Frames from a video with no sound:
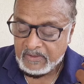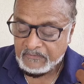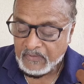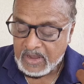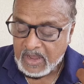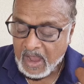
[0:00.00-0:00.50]

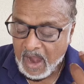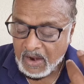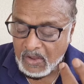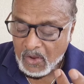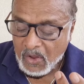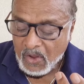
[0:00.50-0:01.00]
for
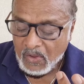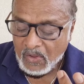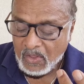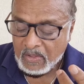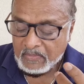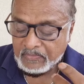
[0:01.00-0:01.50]
cargo
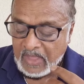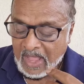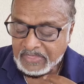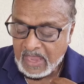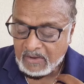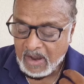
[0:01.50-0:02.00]

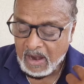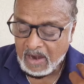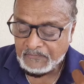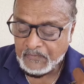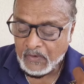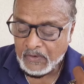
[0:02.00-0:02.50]
and there
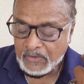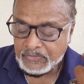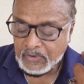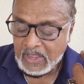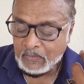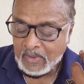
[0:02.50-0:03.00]
are for
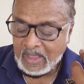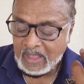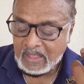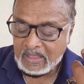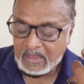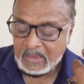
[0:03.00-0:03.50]

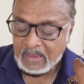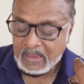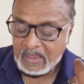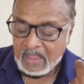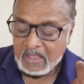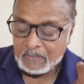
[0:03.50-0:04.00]
three-wheel
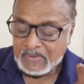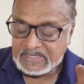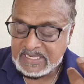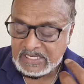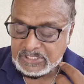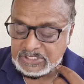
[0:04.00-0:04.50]

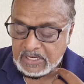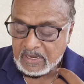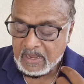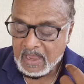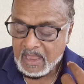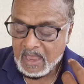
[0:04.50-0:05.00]

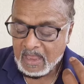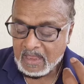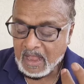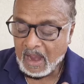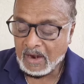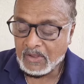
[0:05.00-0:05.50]
passenger
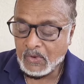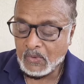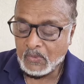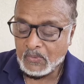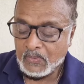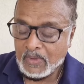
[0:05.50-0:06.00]
cargo.
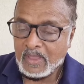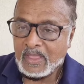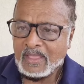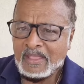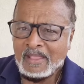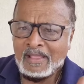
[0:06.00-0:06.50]

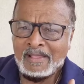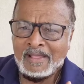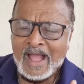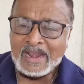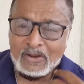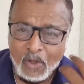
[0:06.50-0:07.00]

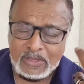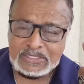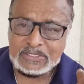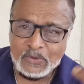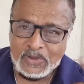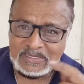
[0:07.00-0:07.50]
And
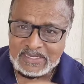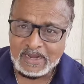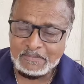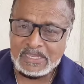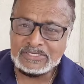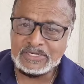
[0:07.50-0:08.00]
also, it's
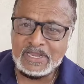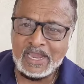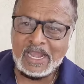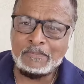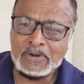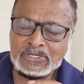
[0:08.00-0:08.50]
not mentioned
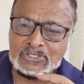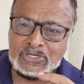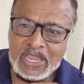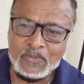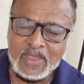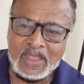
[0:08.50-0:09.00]
here, but
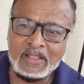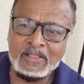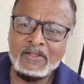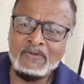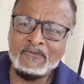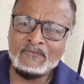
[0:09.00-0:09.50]
three-wheel
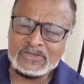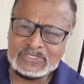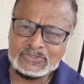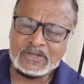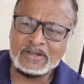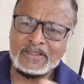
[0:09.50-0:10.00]
for
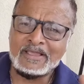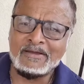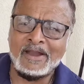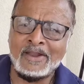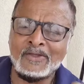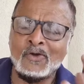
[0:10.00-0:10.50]
strictly
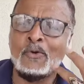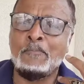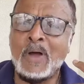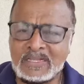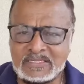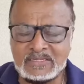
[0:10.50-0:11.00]
cargo.
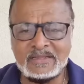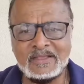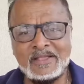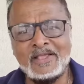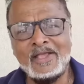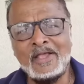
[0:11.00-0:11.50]
But
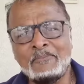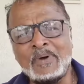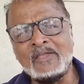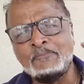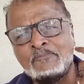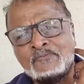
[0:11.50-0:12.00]

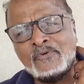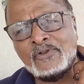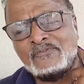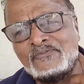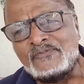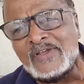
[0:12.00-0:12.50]
by
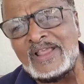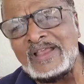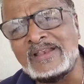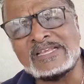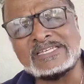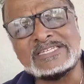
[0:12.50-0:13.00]

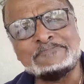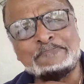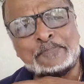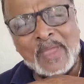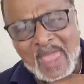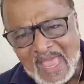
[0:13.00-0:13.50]
fulfilling the
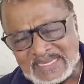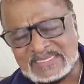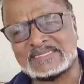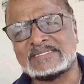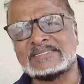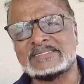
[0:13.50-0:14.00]

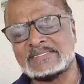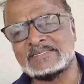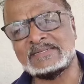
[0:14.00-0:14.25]
space